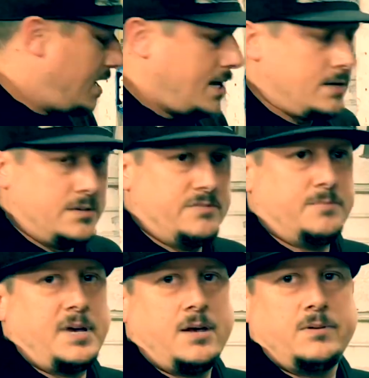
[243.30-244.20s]
out of
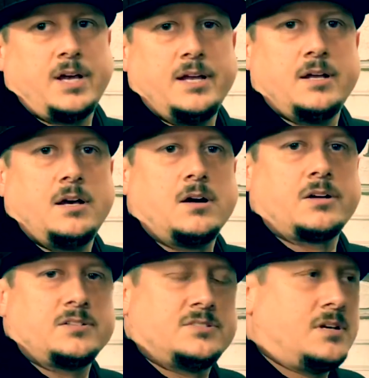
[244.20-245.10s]
Mount Ida,
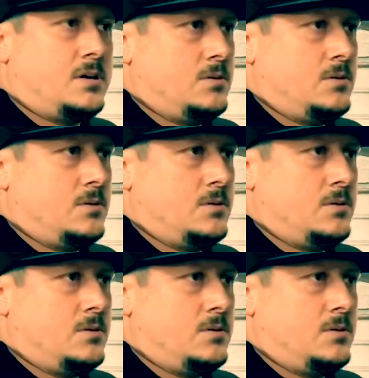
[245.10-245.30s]
Arkansas.